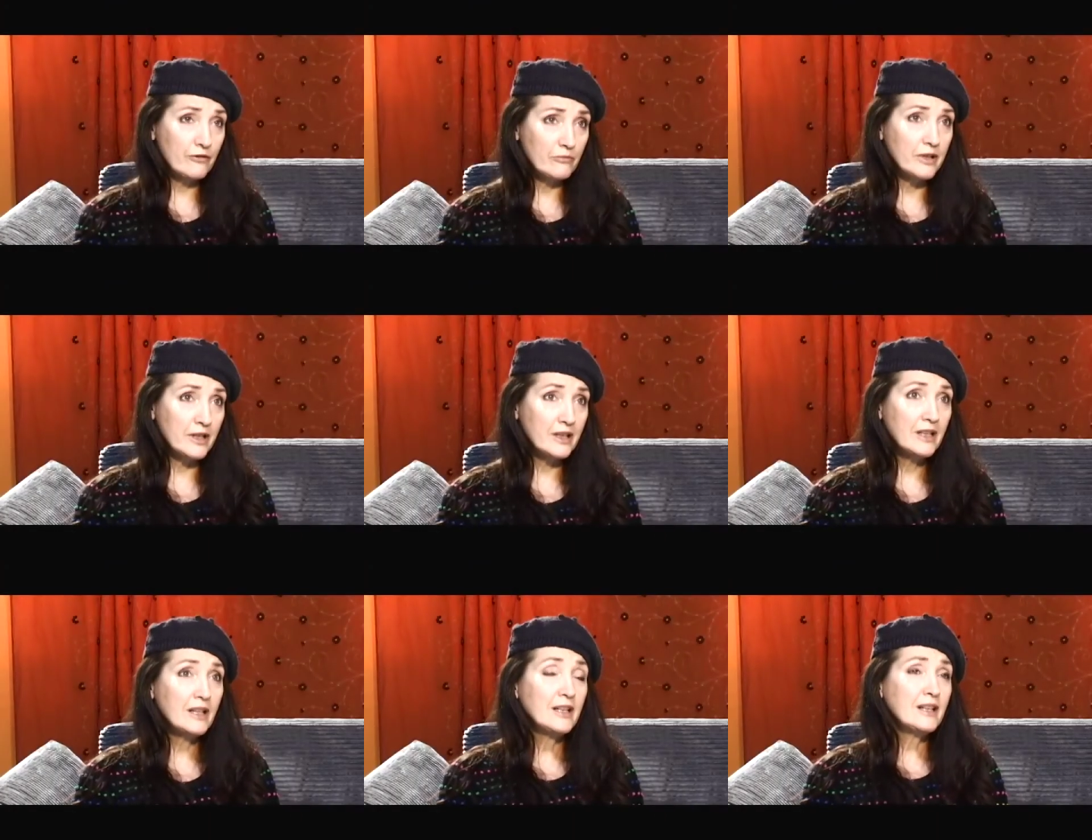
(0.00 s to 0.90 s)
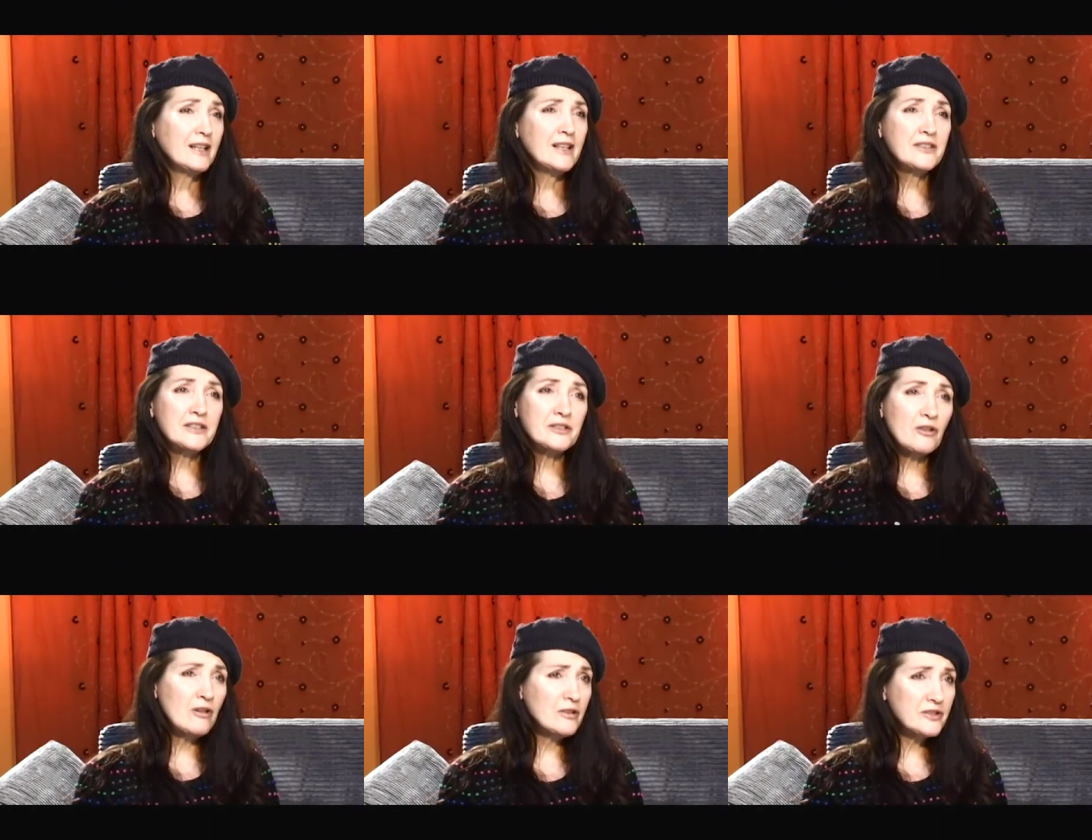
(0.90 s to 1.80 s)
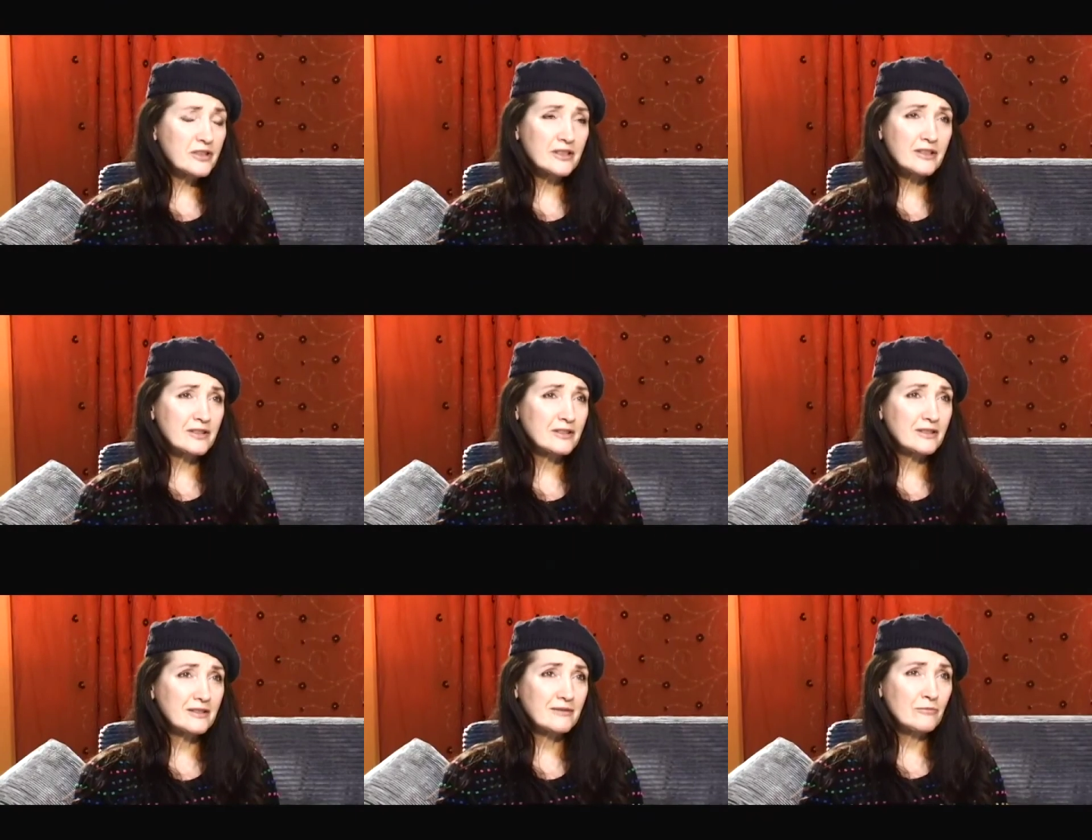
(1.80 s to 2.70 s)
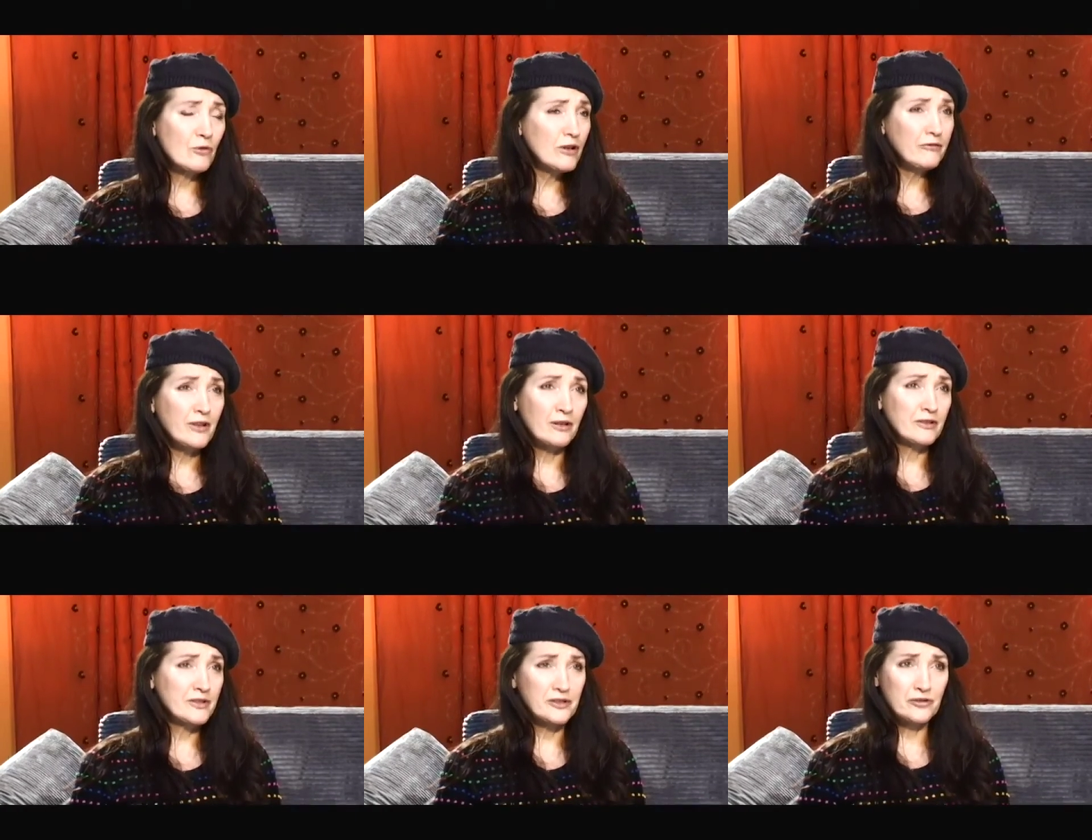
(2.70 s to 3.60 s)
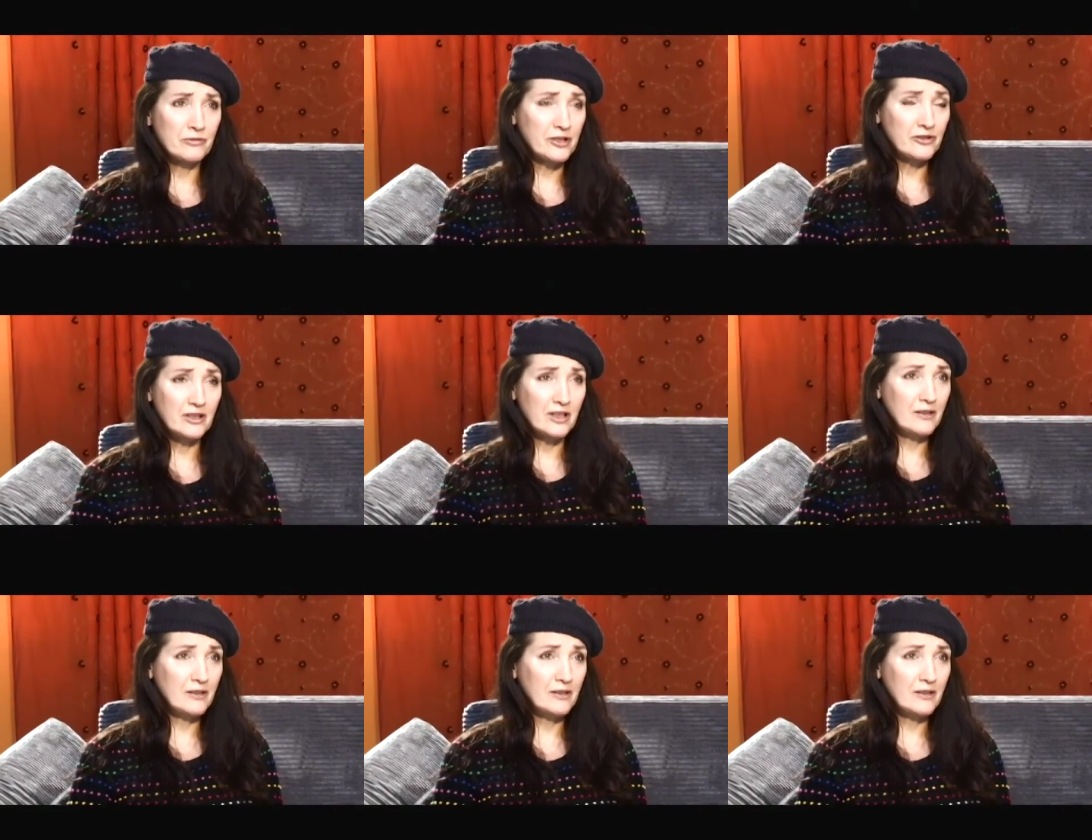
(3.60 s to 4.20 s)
for me is this constant warfare situation.